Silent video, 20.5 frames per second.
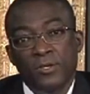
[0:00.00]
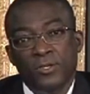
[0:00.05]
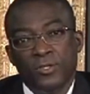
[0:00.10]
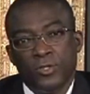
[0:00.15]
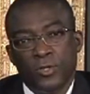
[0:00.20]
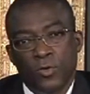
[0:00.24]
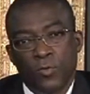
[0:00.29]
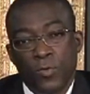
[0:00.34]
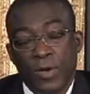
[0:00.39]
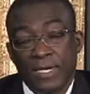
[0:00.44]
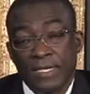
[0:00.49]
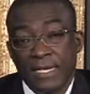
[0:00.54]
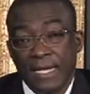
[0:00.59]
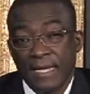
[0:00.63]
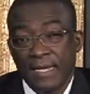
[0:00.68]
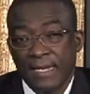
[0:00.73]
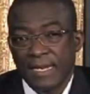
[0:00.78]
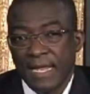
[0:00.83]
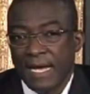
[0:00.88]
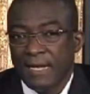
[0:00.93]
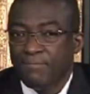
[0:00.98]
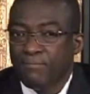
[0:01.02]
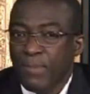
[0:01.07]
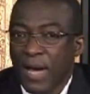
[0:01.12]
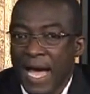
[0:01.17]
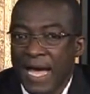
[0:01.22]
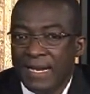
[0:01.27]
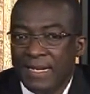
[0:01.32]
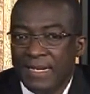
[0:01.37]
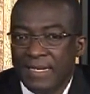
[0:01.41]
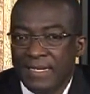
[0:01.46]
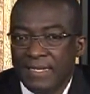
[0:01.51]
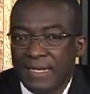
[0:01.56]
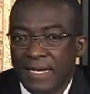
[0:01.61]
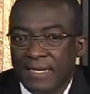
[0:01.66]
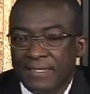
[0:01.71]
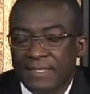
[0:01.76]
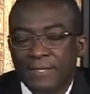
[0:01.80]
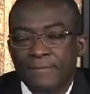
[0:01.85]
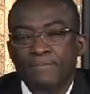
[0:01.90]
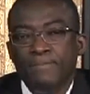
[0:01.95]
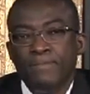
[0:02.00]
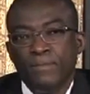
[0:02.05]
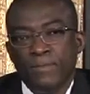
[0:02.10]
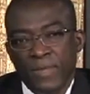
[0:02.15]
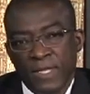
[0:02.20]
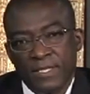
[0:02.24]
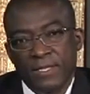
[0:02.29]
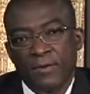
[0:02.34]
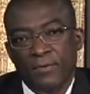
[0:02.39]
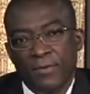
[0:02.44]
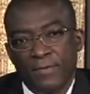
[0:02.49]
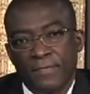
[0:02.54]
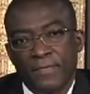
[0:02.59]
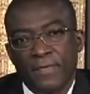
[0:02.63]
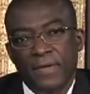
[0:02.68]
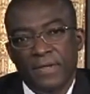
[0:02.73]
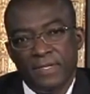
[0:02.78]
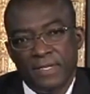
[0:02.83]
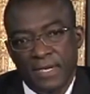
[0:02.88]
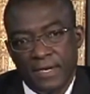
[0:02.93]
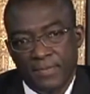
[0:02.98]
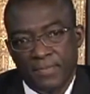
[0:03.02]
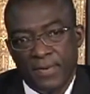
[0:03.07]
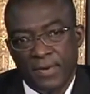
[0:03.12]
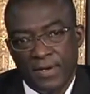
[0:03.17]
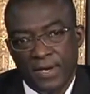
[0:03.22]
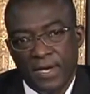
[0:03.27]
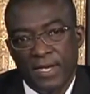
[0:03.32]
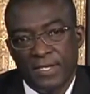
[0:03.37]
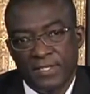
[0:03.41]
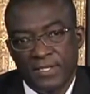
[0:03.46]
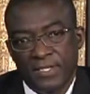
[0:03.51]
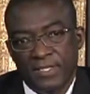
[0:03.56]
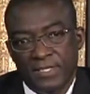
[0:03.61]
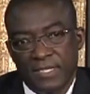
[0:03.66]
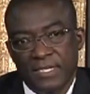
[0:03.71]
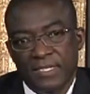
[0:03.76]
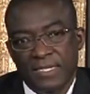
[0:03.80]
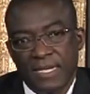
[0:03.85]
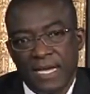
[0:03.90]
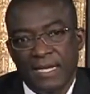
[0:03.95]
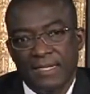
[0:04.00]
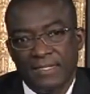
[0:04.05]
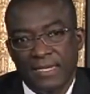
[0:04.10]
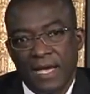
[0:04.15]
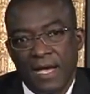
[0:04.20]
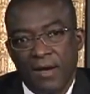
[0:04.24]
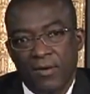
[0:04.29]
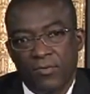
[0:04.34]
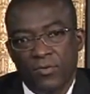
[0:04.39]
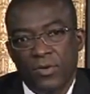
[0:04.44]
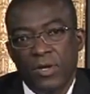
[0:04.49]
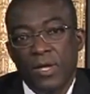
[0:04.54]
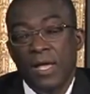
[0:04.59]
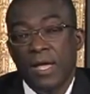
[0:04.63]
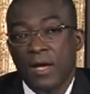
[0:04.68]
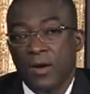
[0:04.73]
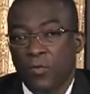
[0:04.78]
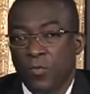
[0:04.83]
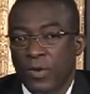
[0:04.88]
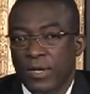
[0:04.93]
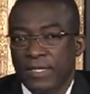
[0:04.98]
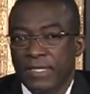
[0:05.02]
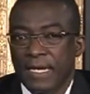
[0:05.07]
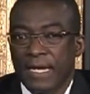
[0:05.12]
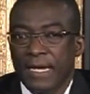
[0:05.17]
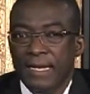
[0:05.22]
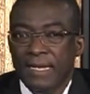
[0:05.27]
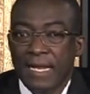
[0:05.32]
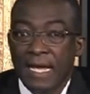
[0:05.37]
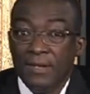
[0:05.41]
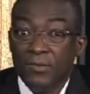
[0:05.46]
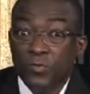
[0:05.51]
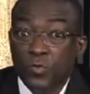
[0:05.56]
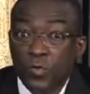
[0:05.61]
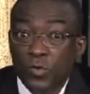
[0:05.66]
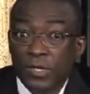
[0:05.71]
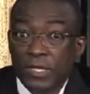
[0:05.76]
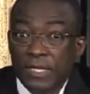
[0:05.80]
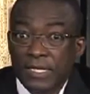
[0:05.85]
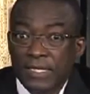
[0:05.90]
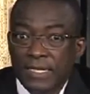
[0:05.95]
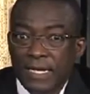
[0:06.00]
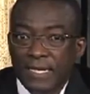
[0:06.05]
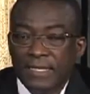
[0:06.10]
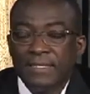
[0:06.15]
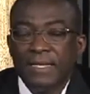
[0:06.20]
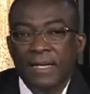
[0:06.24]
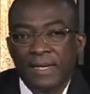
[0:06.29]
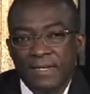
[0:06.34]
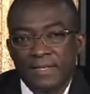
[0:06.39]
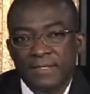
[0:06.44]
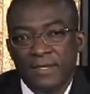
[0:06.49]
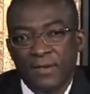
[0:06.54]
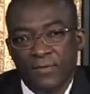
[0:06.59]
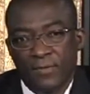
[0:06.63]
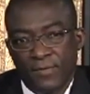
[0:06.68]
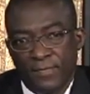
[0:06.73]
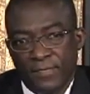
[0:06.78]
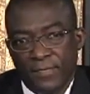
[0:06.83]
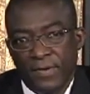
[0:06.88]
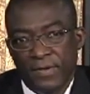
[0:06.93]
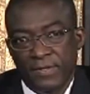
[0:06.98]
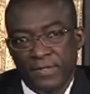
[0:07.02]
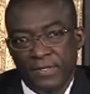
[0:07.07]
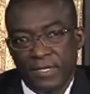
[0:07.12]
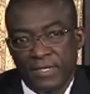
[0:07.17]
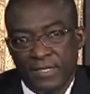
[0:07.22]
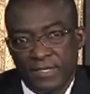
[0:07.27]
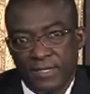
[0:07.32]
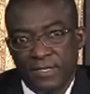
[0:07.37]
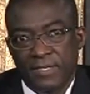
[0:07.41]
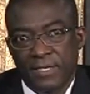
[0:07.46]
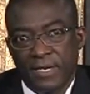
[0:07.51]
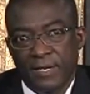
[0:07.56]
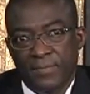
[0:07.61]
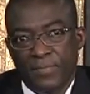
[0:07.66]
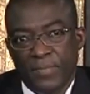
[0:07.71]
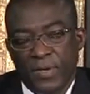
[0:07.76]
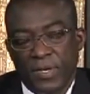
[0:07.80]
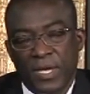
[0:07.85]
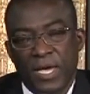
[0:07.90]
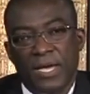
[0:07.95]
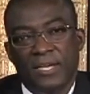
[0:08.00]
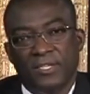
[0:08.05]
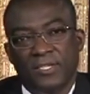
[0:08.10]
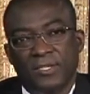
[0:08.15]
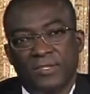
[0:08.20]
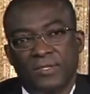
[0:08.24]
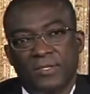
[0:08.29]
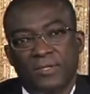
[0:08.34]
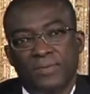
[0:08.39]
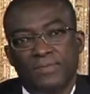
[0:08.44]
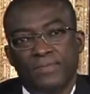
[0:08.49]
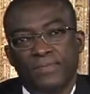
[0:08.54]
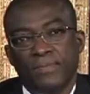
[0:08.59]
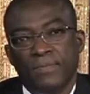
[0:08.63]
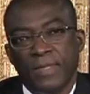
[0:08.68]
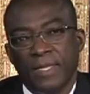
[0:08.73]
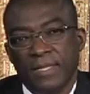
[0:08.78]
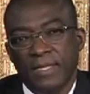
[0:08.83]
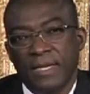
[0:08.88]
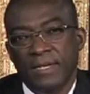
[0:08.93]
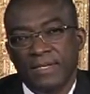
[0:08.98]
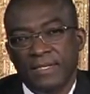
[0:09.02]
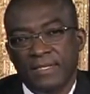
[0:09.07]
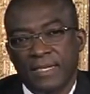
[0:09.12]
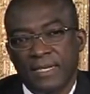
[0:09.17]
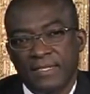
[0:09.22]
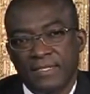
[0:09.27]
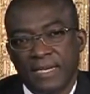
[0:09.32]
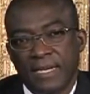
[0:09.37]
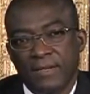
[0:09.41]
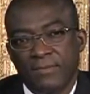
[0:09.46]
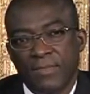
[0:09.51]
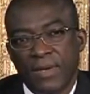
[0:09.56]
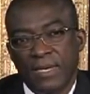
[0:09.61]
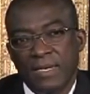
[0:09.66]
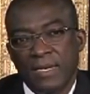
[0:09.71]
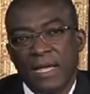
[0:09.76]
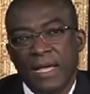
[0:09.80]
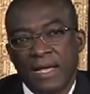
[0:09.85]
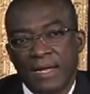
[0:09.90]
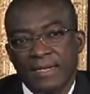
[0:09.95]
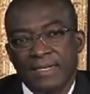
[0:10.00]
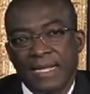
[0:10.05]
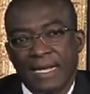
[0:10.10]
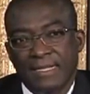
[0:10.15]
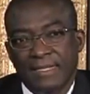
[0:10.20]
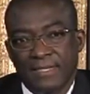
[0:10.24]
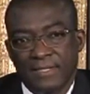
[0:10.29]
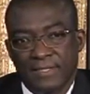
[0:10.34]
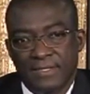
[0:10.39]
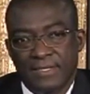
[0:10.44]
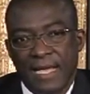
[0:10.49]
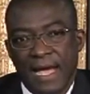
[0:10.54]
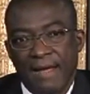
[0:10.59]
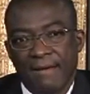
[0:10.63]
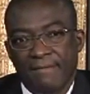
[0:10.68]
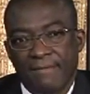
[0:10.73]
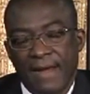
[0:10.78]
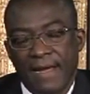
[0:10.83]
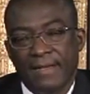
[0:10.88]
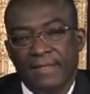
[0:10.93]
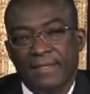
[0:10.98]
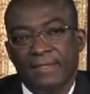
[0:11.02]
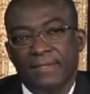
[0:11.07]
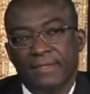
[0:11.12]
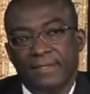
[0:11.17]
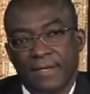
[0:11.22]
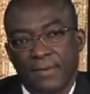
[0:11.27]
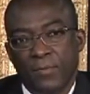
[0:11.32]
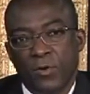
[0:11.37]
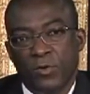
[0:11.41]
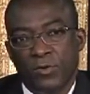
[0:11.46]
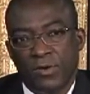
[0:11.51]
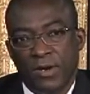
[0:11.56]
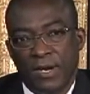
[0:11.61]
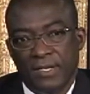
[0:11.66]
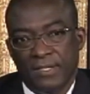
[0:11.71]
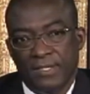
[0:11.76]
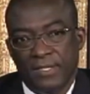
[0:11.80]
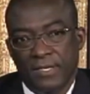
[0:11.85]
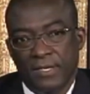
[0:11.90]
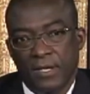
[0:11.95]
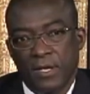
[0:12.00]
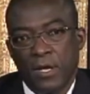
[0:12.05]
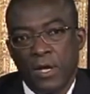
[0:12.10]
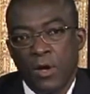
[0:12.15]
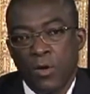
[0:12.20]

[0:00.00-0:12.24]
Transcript: So when they elect bad leaders, they will feel the repercussions in their town. And when they elect good leaders, they will feel the repercussions. Ladies and gentlemen, that is direct democracy.